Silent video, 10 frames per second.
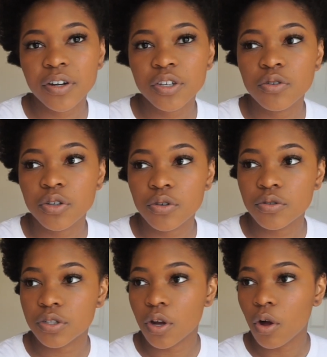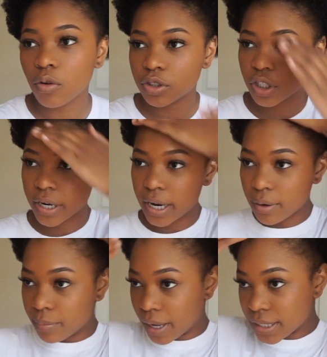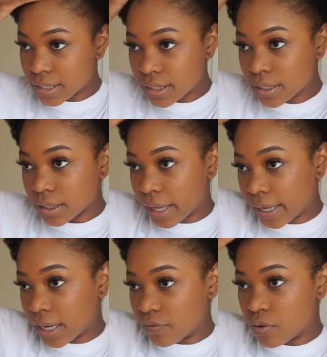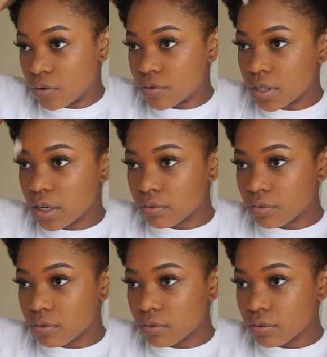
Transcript: you use to hold your hair best. Like if you use